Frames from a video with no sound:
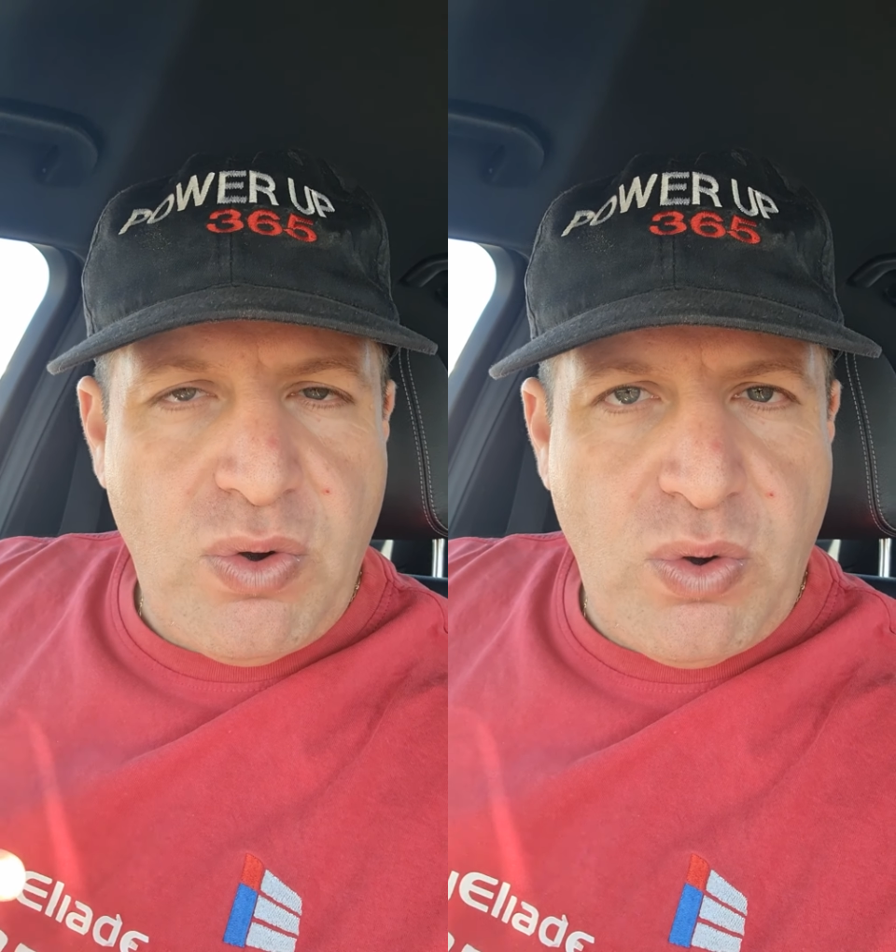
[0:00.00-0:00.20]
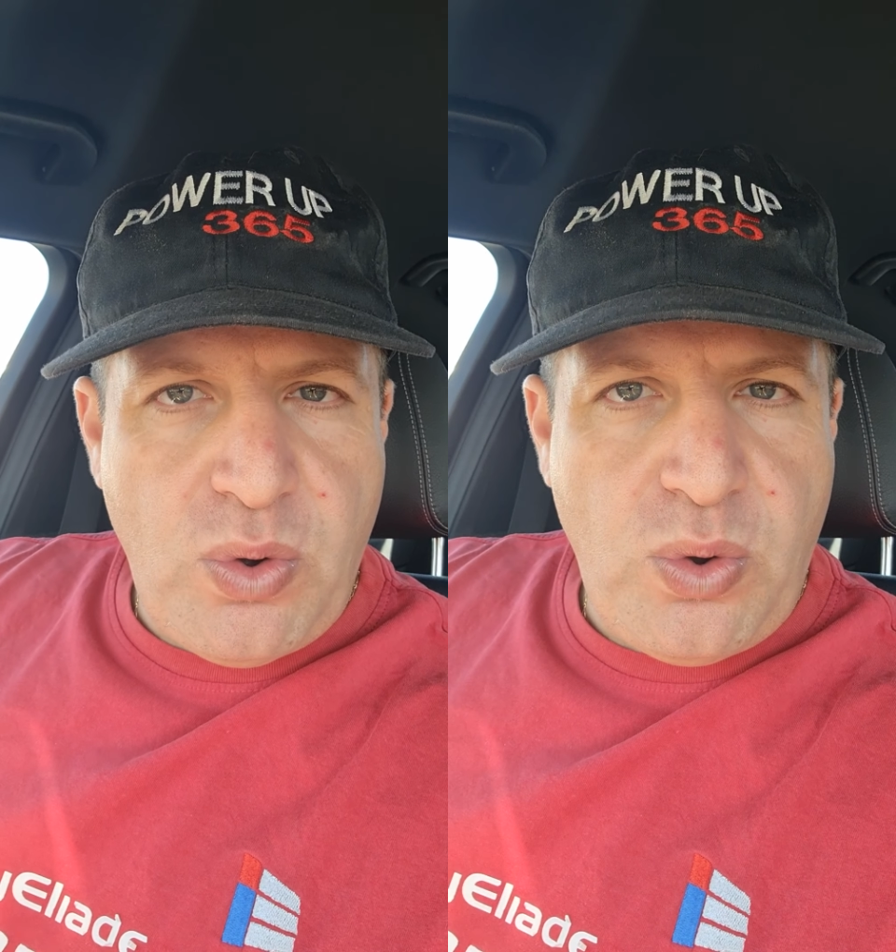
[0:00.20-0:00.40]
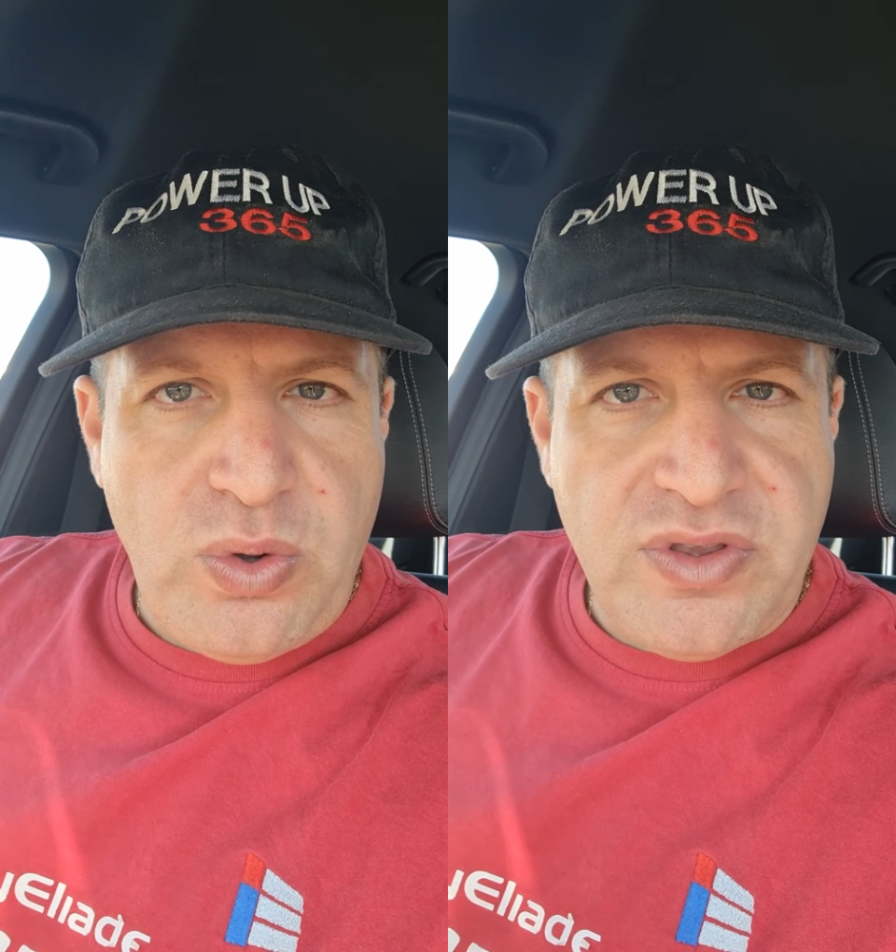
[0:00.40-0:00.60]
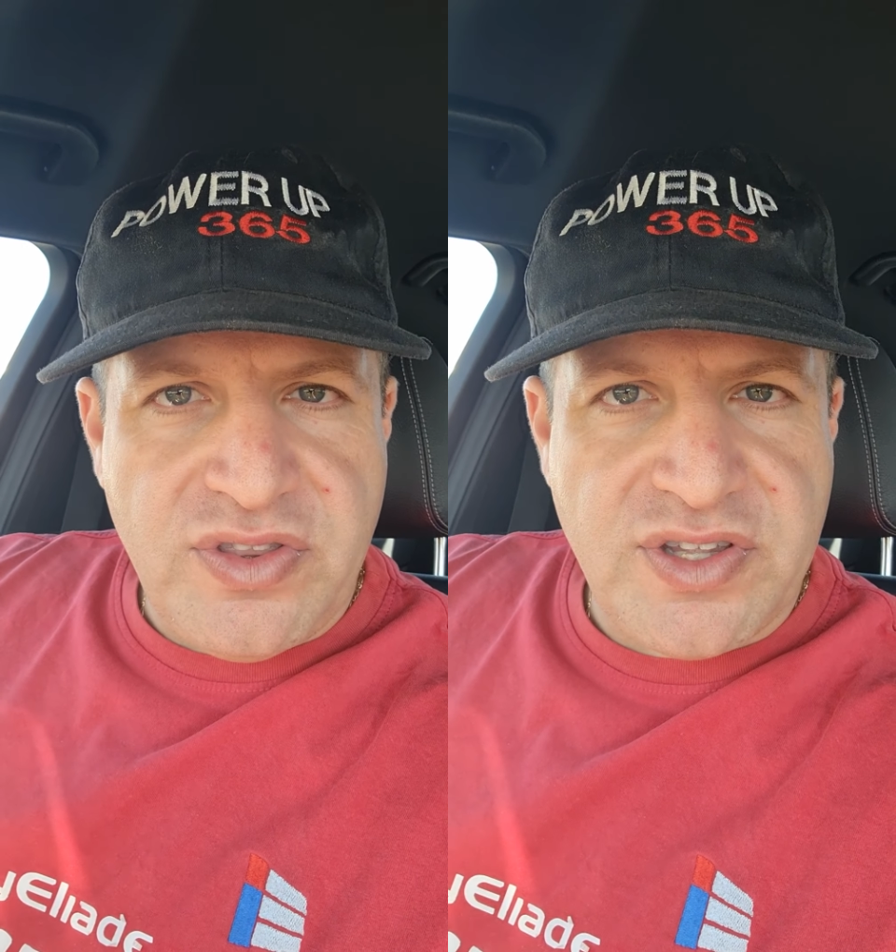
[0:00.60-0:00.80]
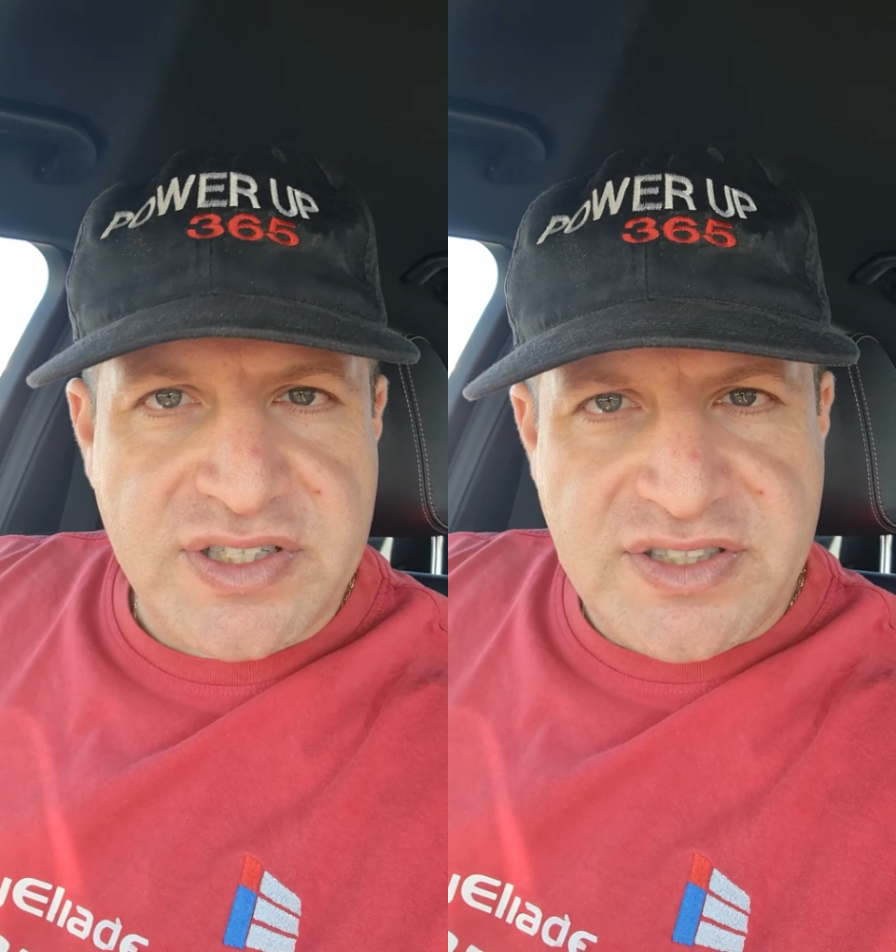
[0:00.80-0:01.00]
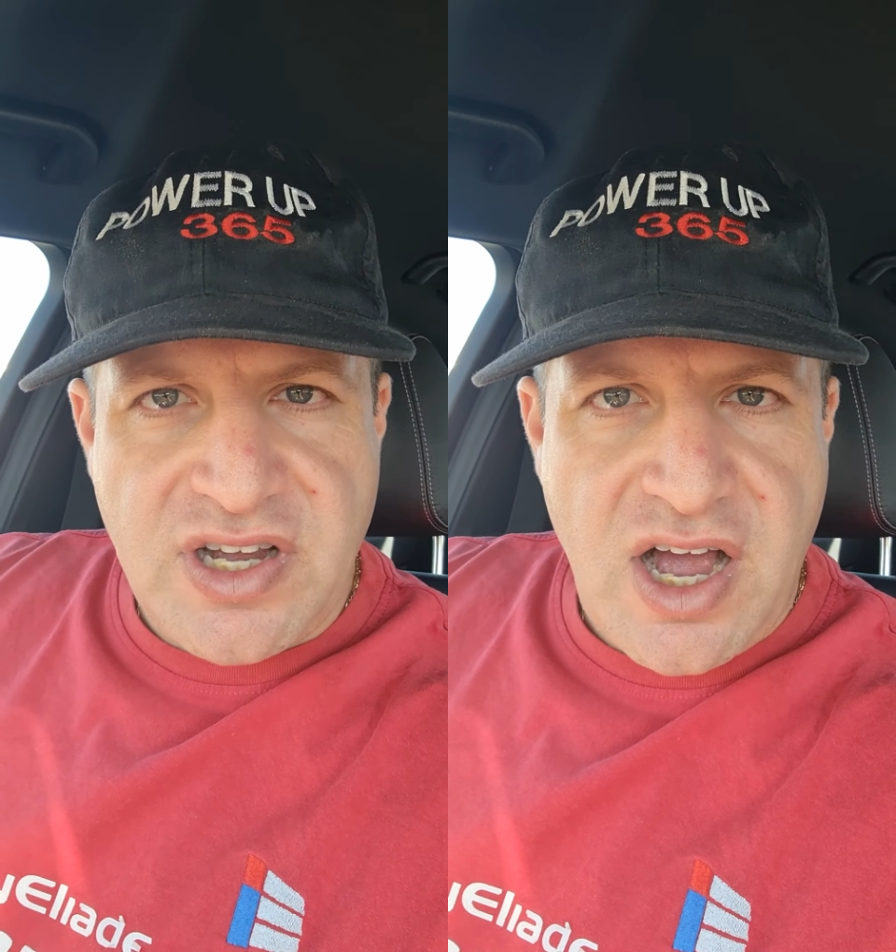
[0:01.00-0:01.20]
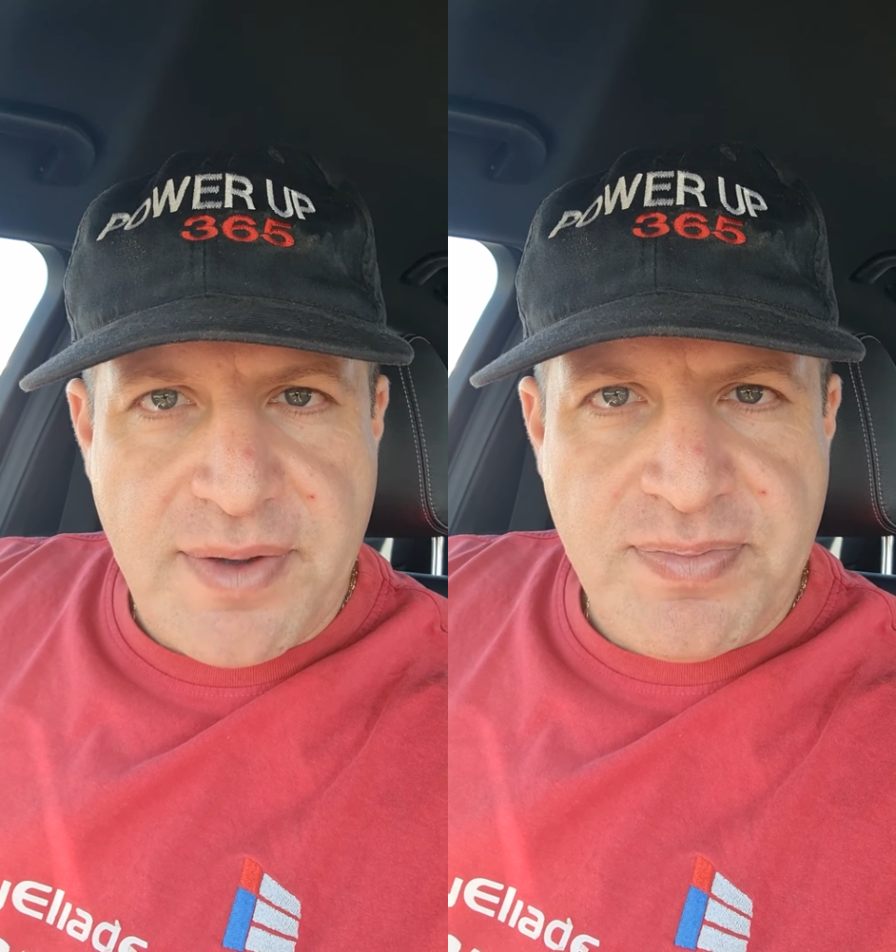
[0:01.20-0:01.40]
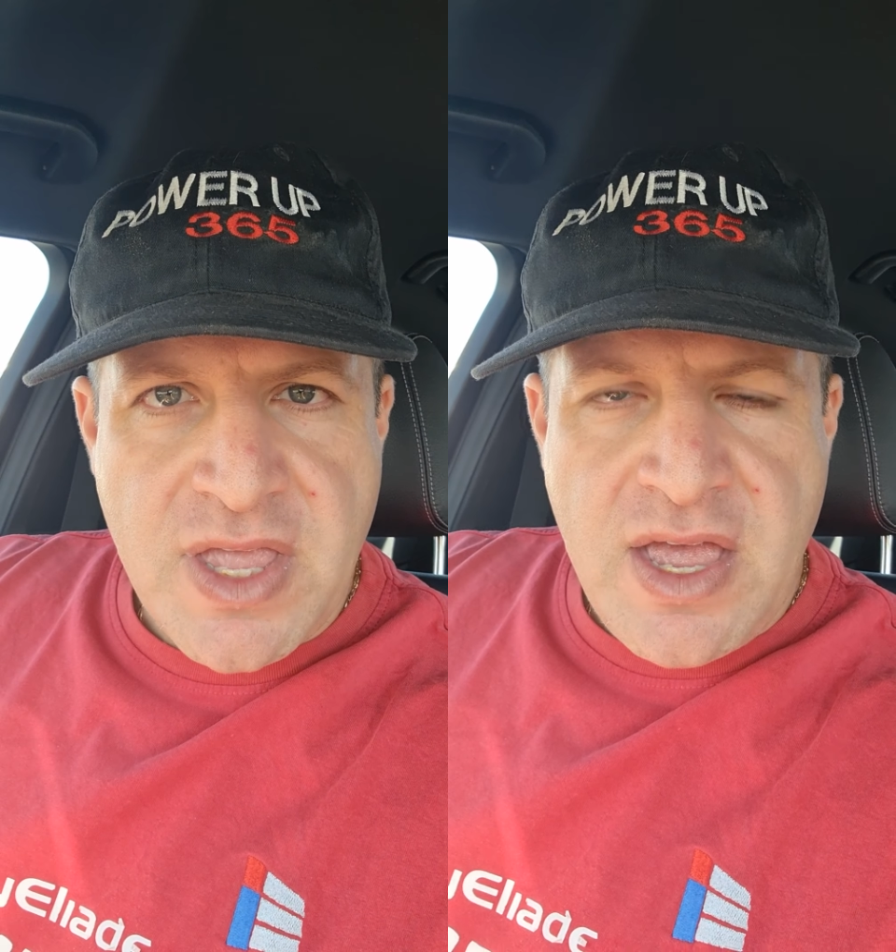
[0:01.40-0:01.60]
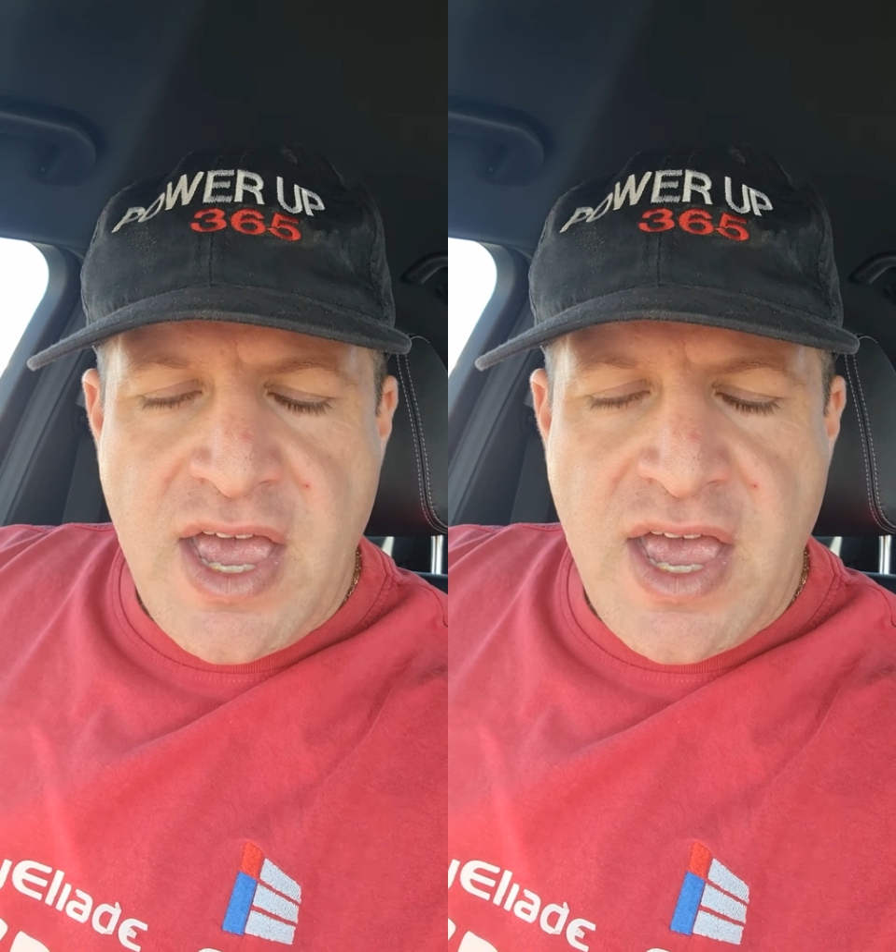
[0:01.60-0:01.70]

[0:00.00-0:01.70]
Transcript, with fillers: all the time.